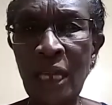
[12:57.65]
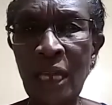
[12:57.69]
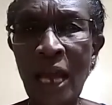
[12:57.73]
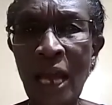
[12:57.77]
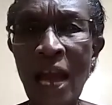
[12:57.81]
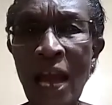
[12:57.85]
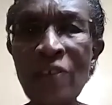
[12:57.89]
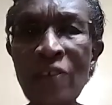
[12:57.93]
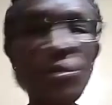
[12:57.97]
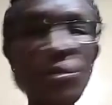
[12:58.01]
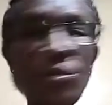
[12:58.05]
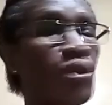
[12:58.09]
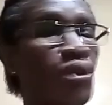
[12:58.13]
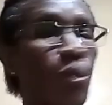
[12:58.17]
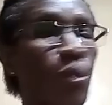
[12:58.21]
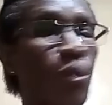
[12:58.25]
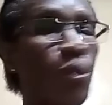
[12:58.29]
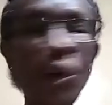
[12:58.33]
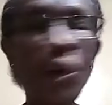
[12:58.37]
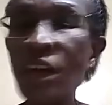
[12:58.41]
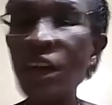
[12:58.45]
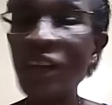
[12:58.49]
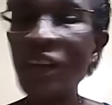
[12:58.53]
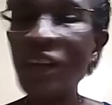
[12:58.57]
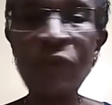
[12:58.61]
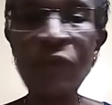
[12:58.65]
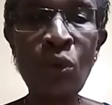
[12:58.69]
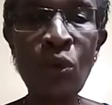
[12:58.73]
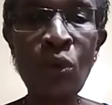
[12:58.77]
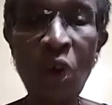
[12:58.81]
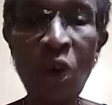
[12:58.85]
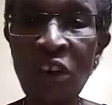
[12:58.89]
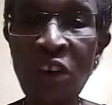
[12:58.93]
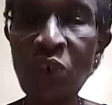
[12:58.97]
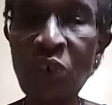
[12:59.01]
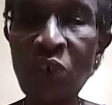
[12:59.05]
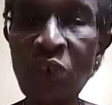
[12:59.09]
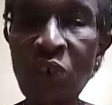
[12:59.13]
I used to walk, if you
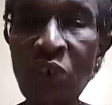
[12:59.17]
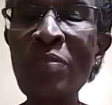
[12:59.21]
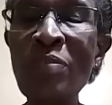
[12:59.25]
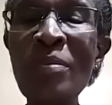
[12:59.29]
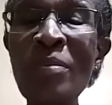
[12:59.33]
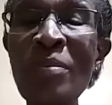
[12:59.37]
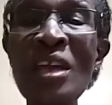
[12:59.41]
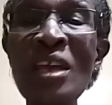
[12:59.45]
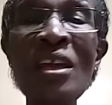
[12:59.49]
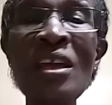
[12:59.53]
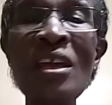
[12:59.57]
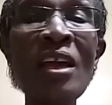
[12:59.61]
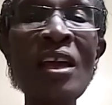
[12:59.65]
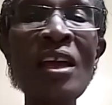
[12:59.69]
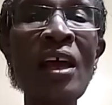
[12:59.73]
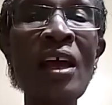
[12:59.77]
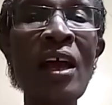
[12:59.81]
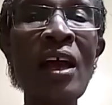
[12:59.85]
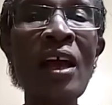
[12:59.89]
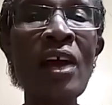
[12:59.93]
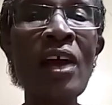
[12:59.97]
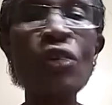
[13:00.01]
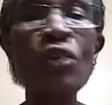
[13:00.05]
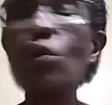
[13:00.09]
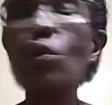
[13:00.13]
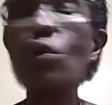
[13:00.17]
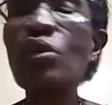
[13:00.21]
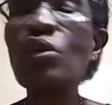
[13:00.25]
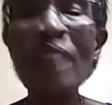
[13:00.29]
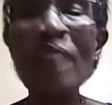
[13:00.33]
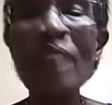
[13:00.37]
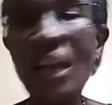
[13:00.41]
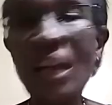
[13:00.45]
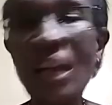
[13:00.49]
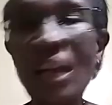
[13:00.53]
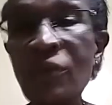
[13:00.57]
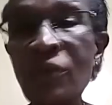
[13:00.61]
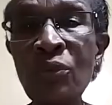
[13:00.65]
walked with me, you would be
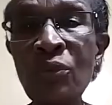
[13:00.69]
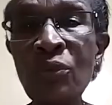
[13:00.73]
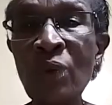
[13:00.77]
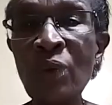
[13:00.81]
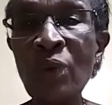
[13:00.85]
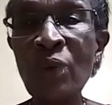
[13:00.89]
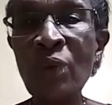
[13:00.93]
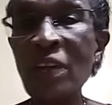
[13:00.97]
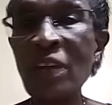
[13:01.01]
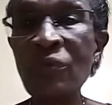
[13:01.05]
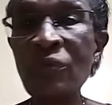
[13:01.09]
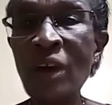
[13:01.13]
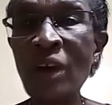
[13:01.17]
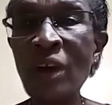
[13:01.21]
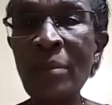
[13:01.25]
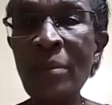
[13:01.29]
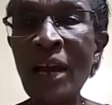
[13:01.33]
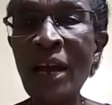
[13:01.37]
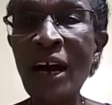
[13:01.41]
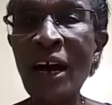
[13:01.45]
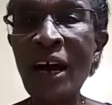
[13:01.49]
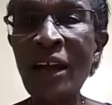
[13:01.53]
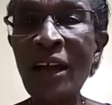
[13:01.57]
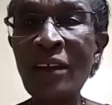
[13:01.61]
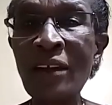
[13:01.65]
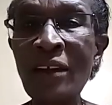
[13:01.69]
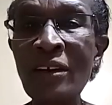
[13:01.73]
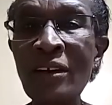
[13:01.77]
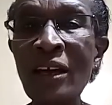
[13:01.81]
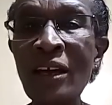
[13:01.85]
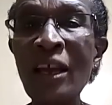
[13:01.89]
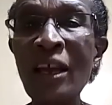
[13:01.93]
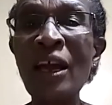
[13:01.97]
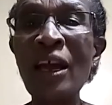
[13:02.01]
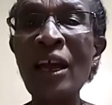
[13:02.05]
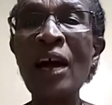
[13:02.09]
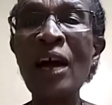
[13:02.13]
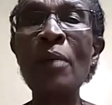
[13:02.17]
left way far behind.
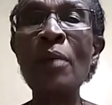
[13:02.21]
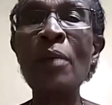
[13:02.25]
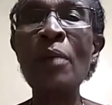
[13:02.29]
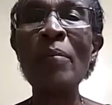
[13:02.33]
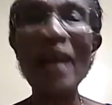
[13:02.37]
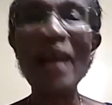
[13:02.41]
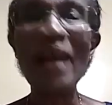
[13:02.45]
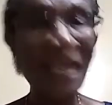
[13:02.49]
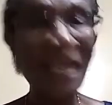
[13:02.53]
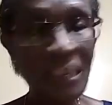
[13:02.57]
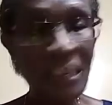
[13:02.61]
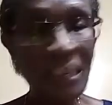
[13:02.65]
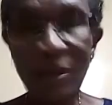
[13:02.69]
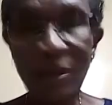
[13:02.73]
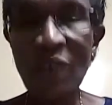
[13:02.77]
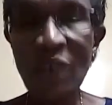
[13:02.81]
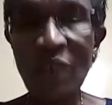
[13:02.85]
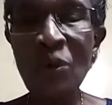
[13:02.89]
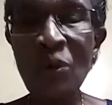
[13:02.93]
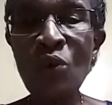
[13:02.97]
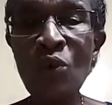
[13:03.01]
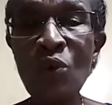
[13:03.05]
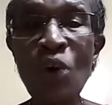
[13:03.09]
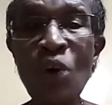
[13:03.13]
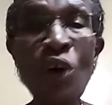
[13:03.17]
My husband would walk